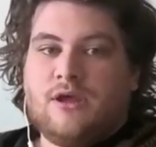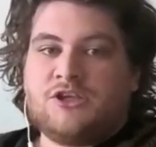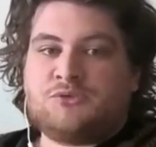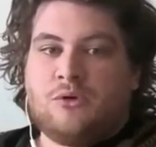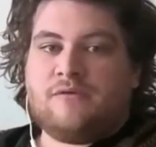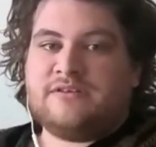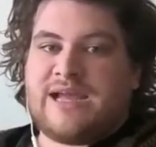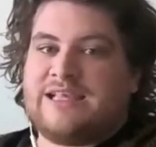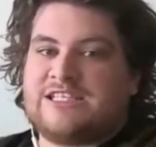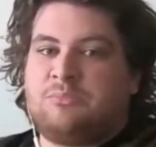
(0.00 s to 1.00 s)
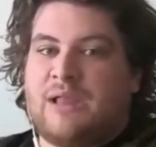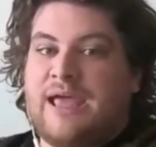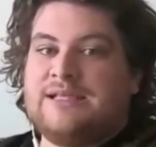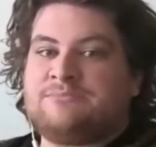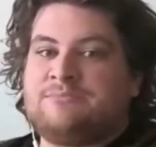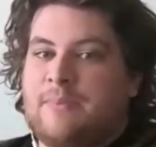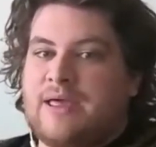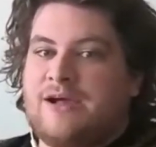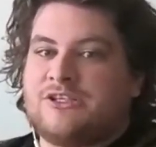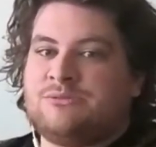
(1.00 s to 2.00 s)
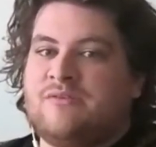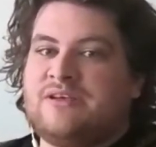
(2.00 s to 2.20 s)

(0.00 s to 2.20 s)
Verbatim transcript: as Wolfendale explains, mapping out some of